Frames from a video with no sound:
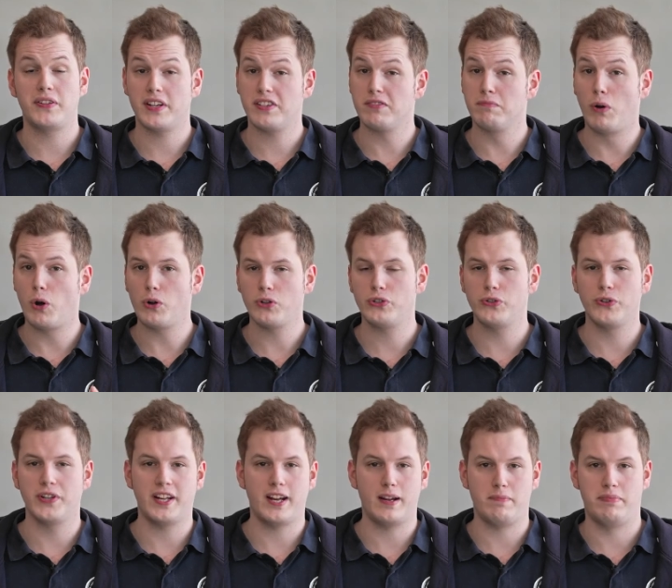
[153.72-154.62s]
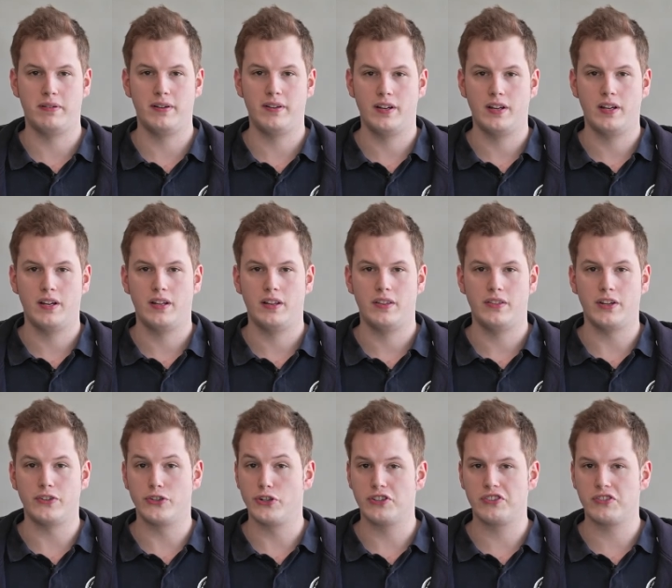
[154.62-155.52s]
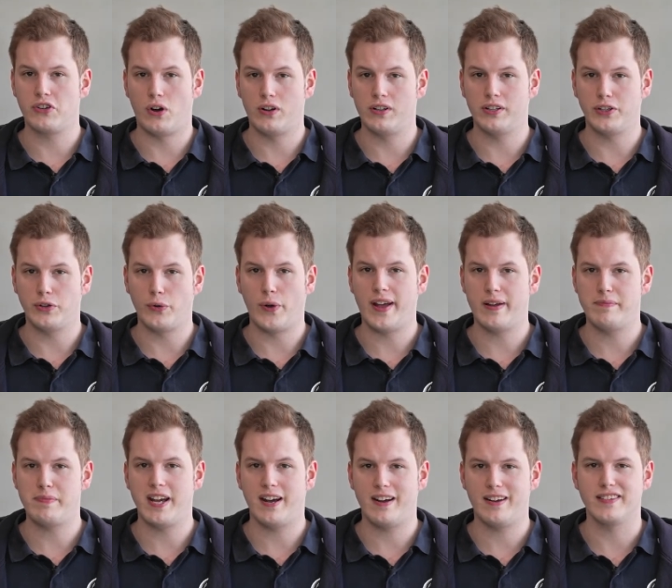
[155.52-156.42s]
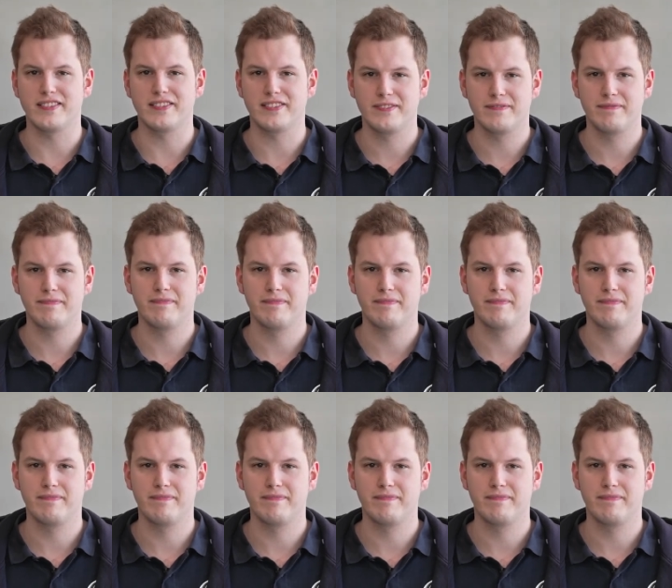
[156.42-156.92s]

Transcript: there's more to an app than just calling your APIs.